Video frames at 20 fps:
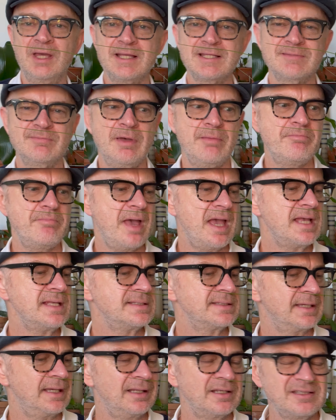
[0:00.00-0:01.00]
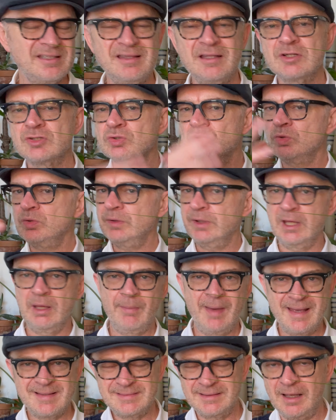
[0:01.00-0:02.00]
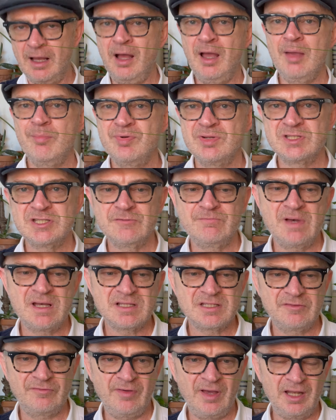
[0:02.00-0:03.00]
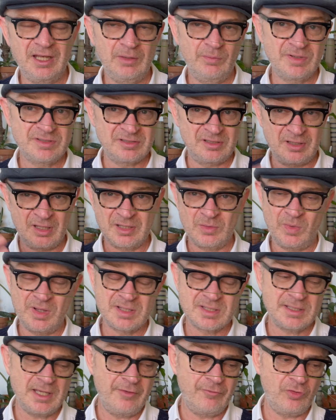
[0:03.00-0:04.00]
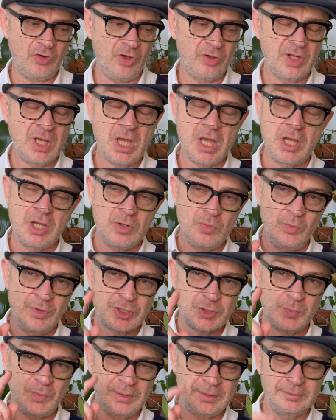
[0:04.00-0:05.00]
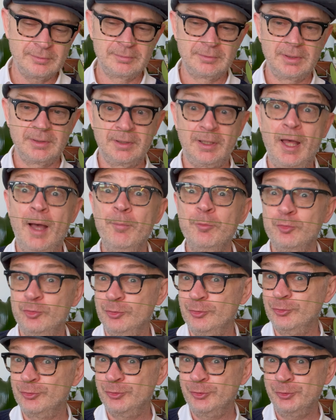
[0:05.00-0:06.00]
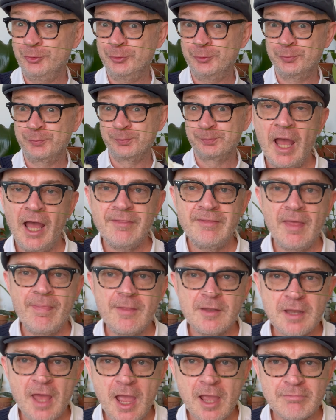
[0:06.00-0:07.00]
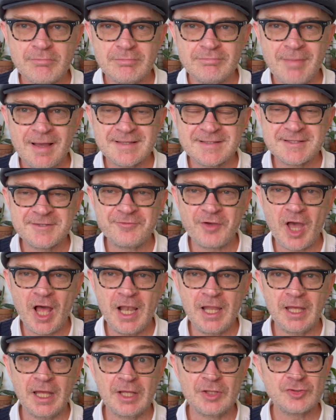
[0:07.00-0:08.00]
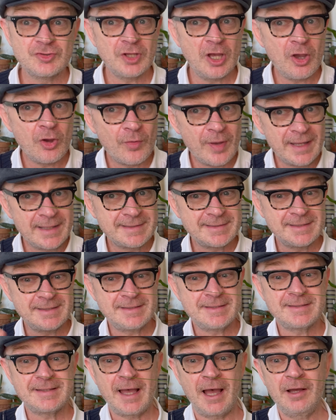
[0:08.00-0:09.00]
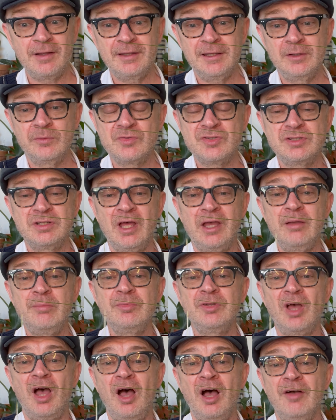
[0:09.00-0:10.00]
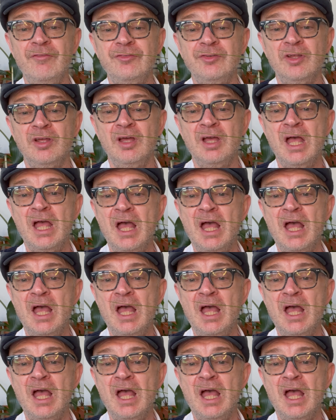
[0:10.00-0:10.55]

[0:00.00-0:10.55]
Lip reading: get some amazing colours. And there's all the amazing hybrids of Masdevallia, which are the other ones I've got, which will come to soon. And then the name, Masdevallia. So it turns out it was named after